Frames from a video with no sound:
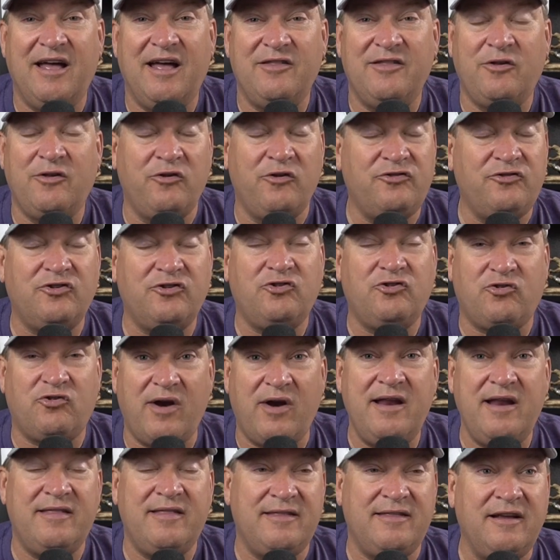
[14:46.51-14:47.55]
Those are
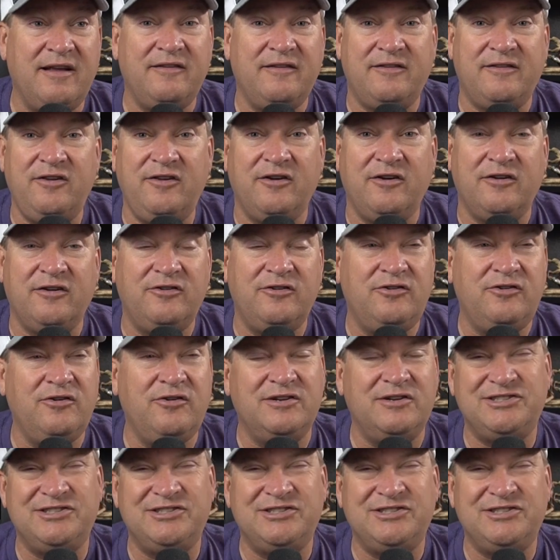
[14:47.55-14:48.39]
great things that you can do,